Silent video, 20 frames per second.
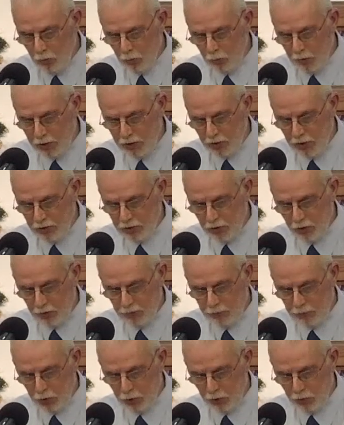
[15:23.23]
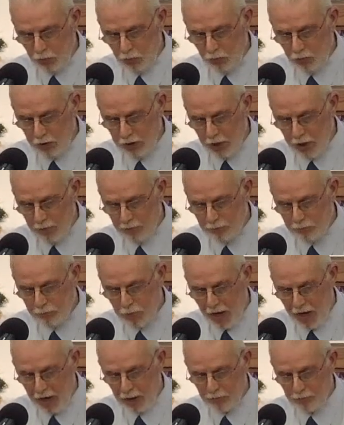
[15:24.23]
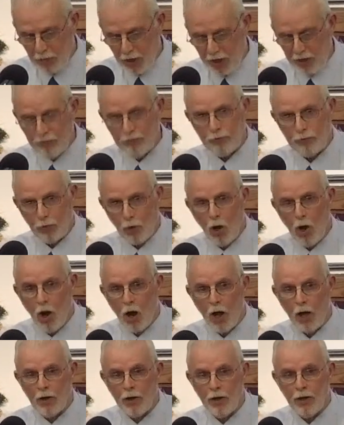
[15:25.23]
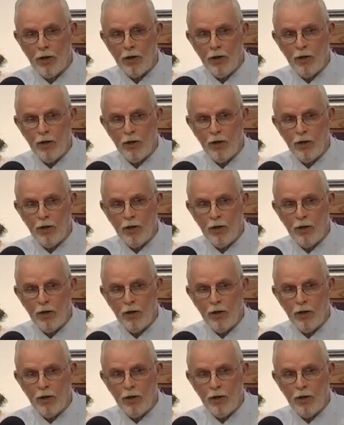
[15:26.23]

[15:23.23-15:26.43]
which is of you kept back by fraud.